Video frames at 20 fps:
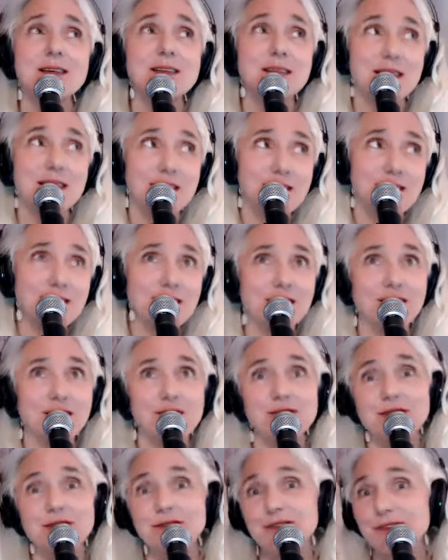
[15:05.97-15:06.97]
This
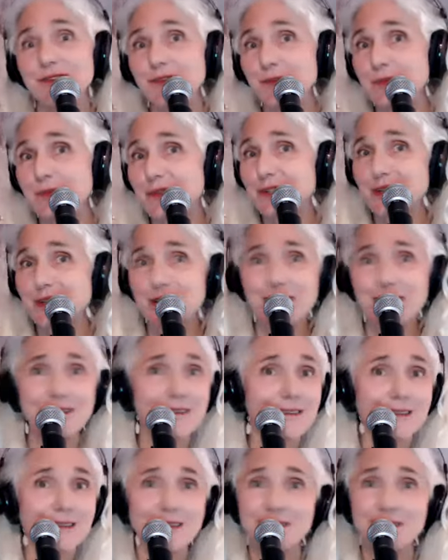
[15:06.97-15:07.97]
country feels
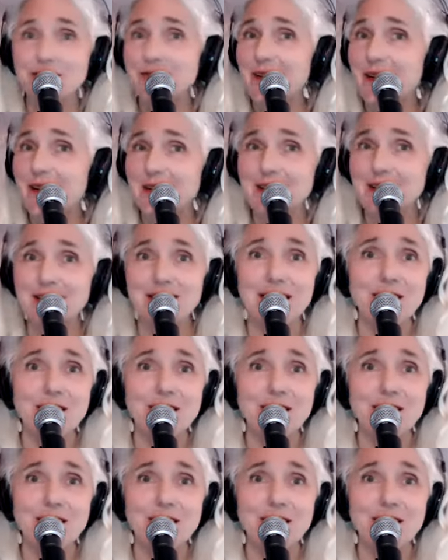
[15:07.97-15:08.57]
particularly divided.